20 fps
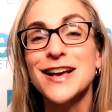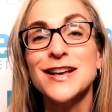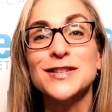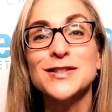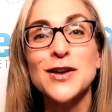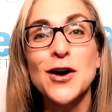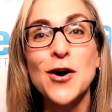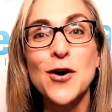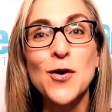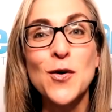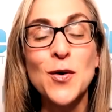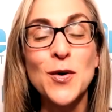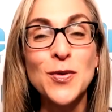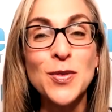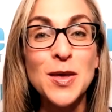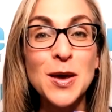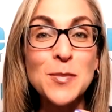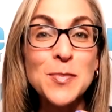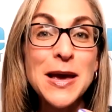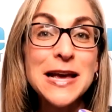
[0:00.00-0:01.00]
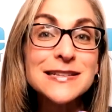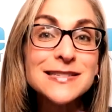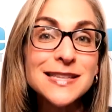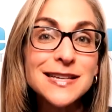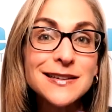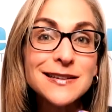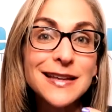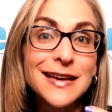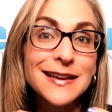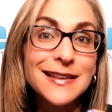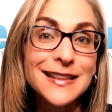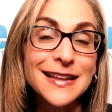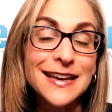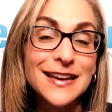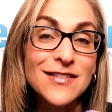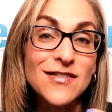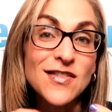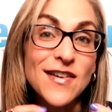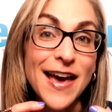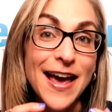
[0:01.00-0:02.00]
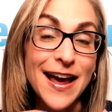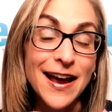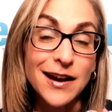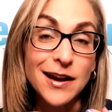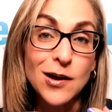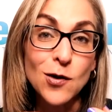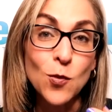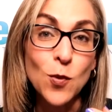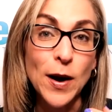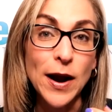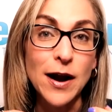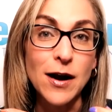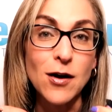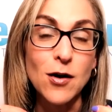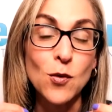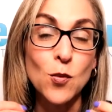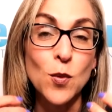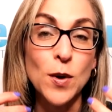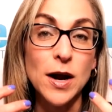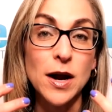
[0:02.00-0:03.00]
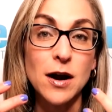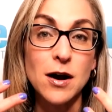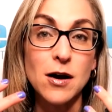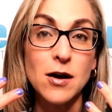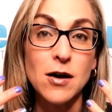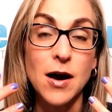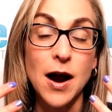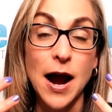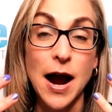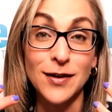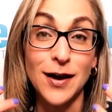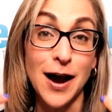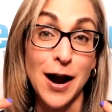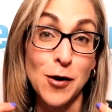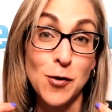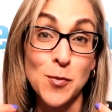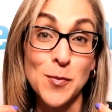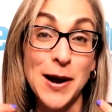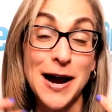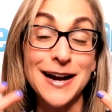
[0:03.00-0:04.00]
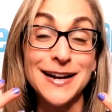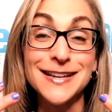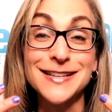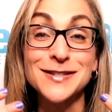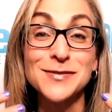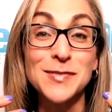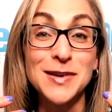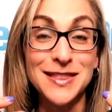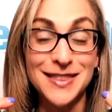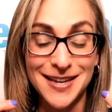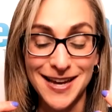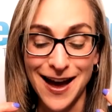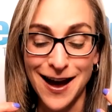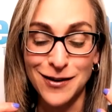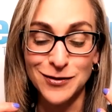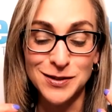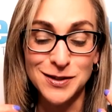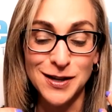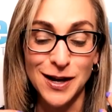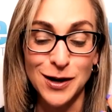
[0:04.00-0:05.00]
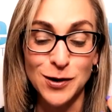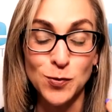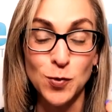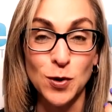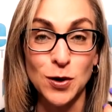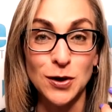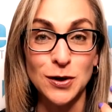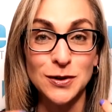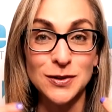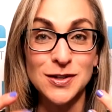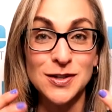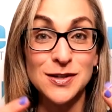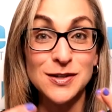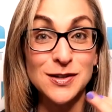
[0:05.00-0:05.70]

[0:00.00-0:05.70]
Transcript: So they basically live anywhere where our bodies meet the outside world.